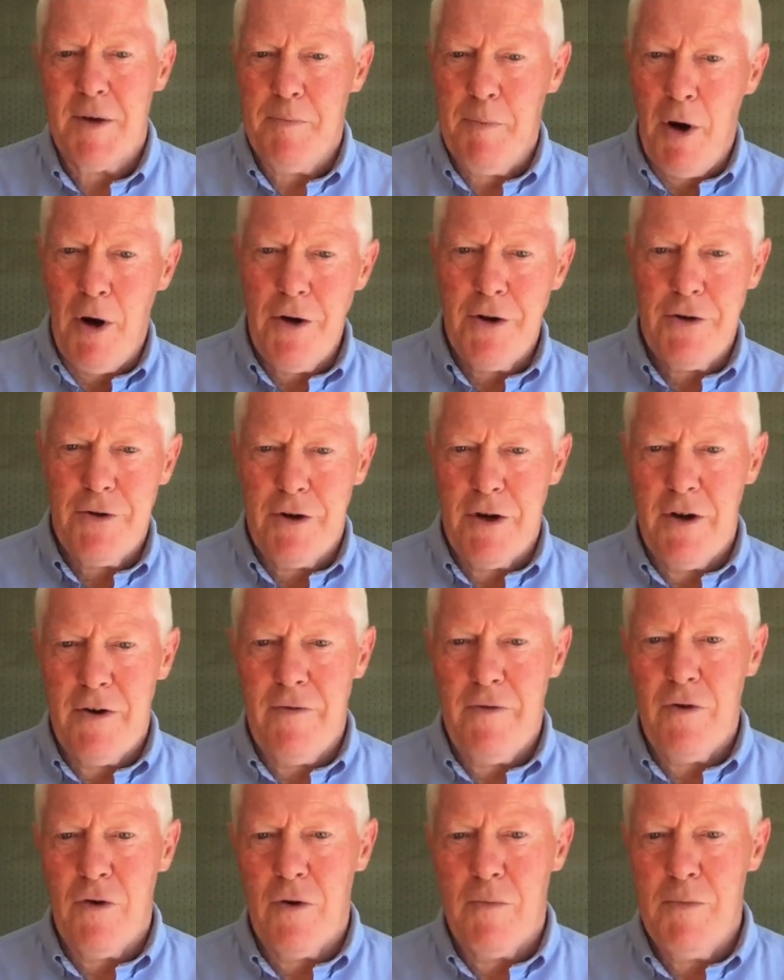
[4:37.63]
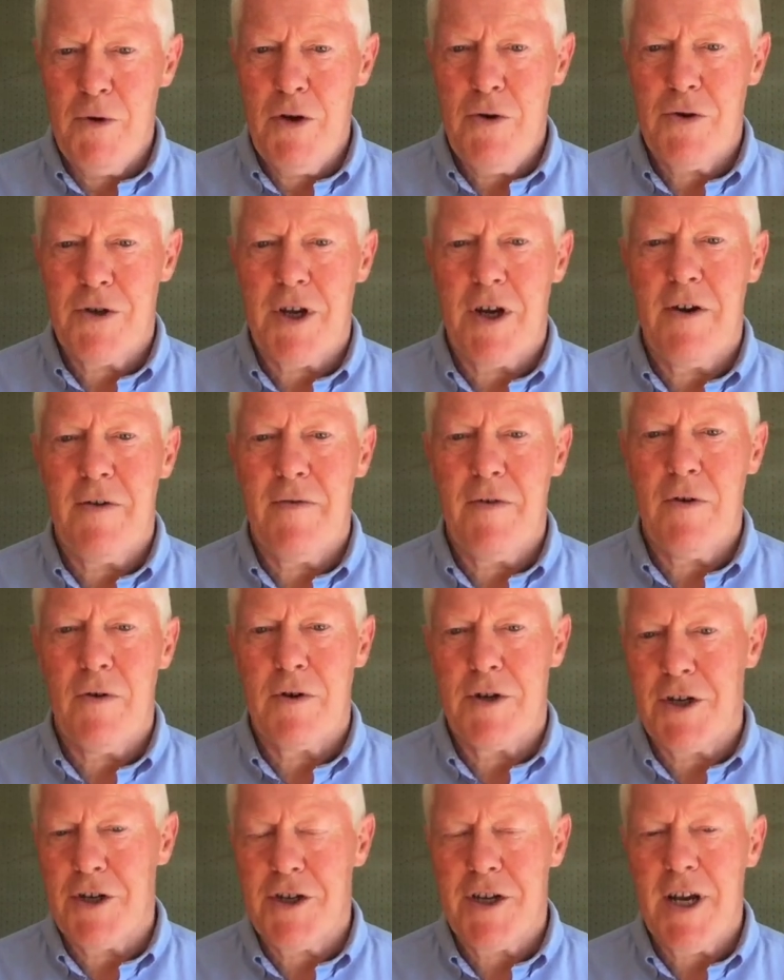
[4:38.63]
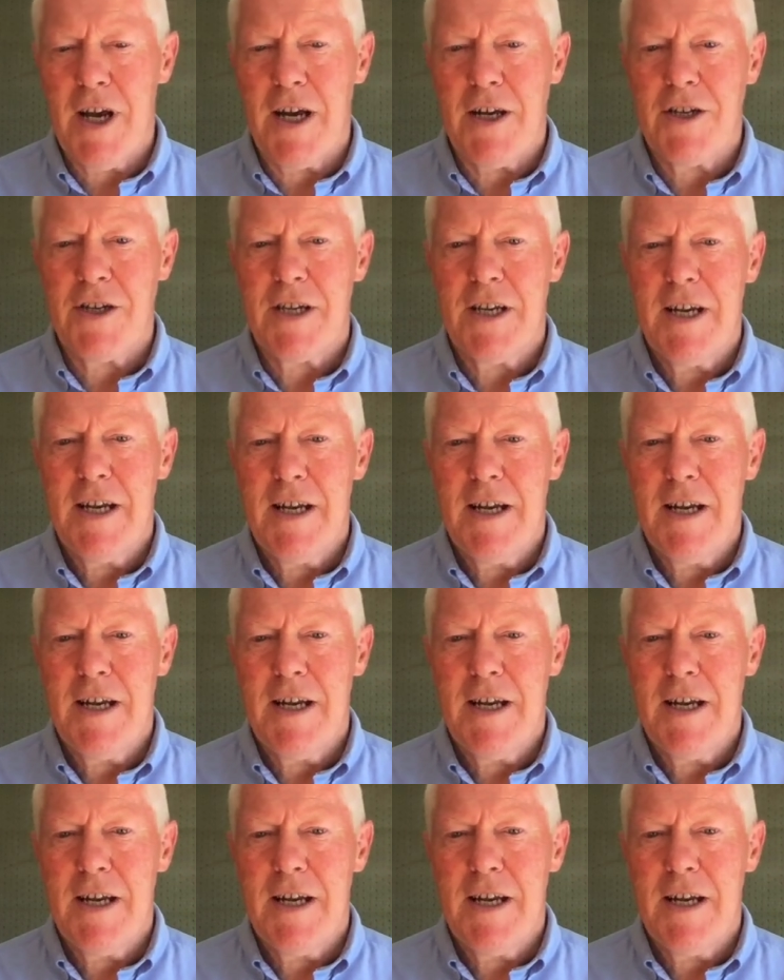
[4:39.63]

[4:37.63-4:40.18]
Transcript: ponder over or muse over or discuss.